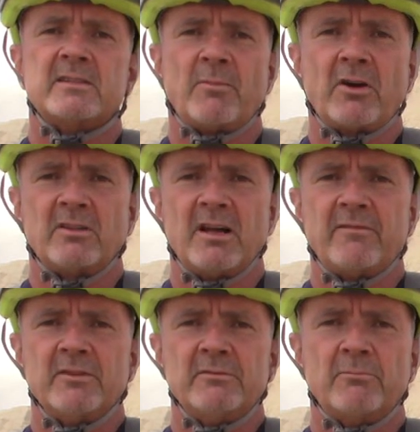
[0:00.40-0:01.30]
It's Mark
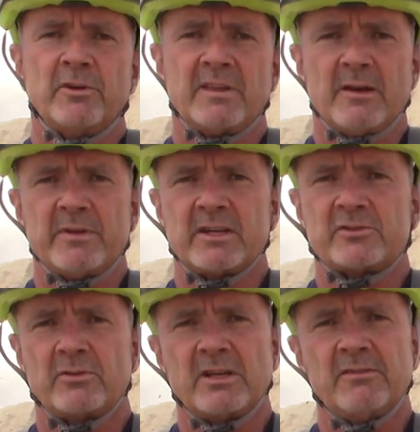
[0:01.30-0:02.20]
Laughlin with the
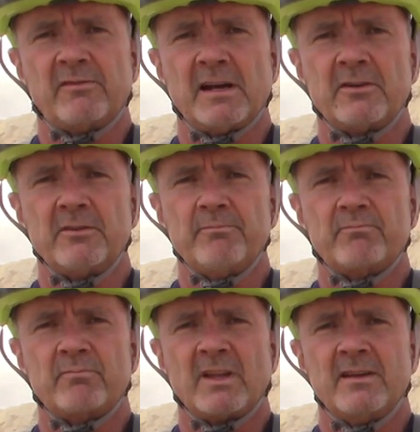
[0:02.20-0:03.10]
Ambidextral Gunfighter.
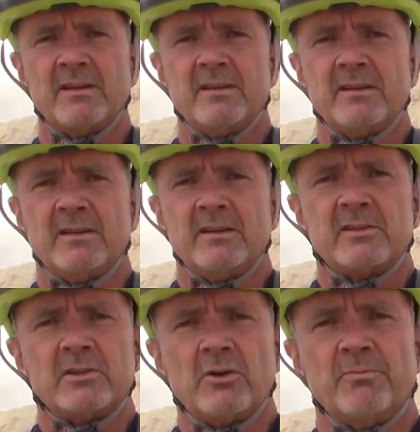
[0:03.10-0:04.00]

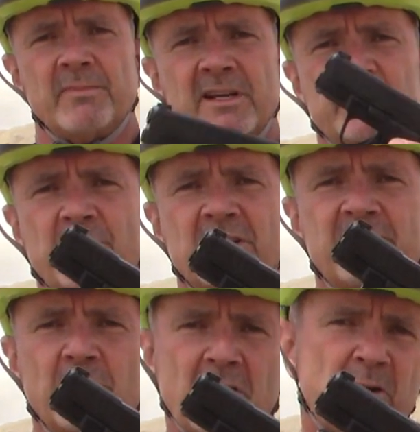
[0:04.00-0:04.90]
So, a
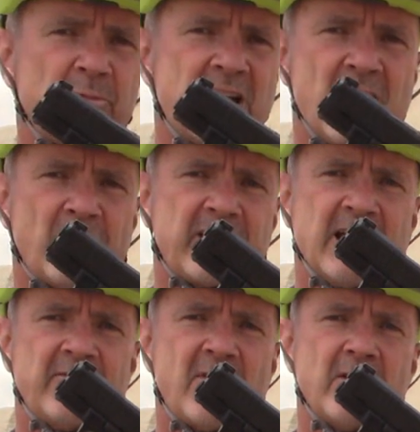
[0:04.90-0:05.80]
Springfield Armory
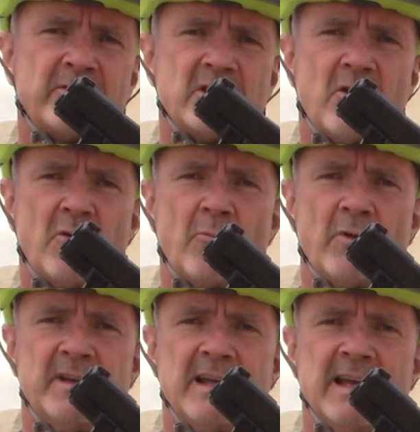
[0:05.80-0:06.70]
Hellcat followed you home
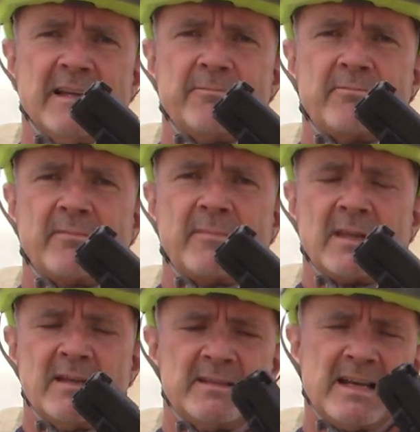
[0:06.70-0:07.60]
one day.
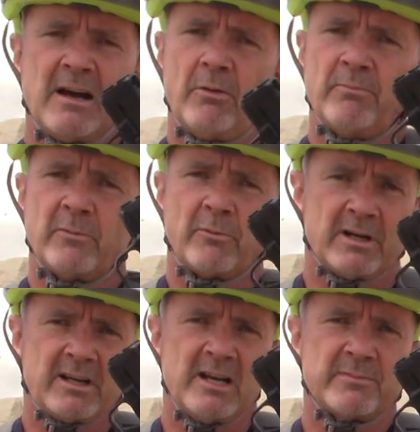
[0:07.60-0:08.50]
Now,
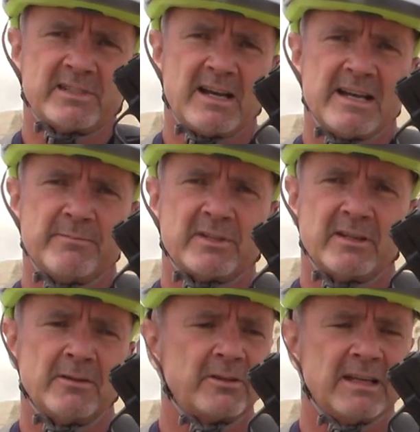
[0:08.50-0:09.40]
when it comes time
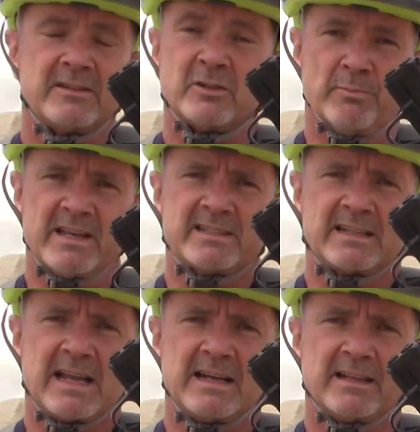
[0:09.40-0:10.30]
to look at
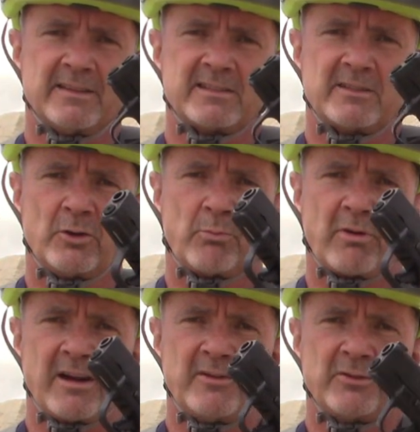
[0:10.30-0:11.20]
domesticating this little
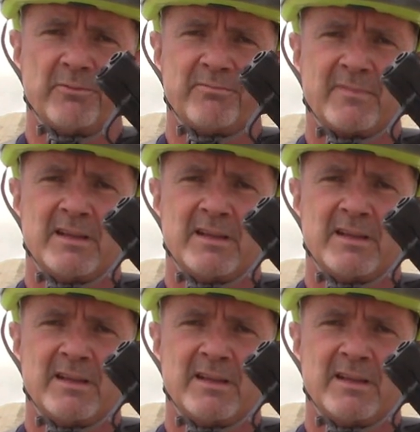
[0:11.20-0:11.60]
predator,